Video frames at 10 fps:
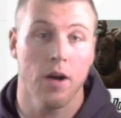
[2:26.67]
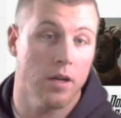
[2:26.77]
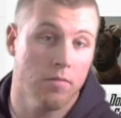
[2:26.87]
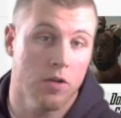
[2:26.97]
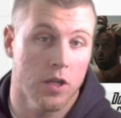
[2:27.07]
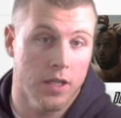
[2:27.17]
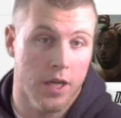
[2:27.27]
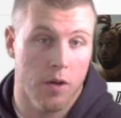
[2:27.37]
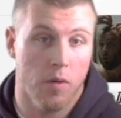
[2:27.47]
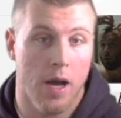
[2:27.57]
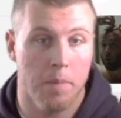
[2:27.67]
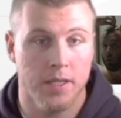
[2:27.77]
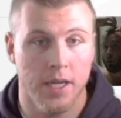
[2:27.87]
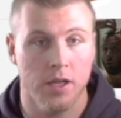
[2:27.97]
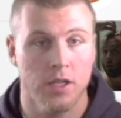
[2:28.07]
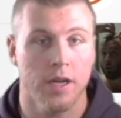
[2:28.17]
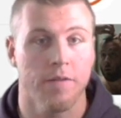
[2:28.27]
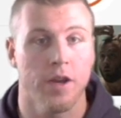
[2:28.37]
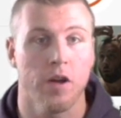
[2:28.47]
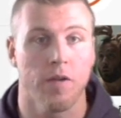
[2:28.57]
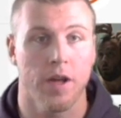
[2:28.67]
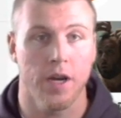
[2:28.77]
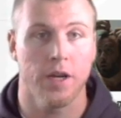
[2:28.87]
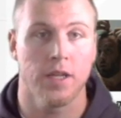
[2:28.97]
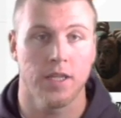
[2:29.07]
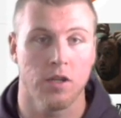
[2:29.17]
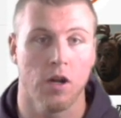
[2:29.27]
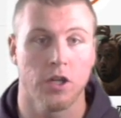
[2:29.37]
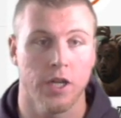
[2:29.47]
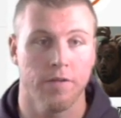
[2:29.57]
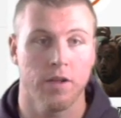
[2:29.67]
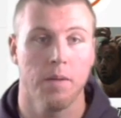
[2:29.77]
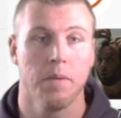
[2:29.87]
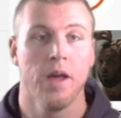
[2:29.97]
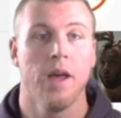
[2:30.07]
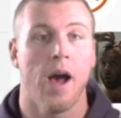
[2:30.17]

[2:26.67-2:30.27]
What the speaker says: I couldn't tell you why. But say there's like a video right here that says Dollar Shave Club.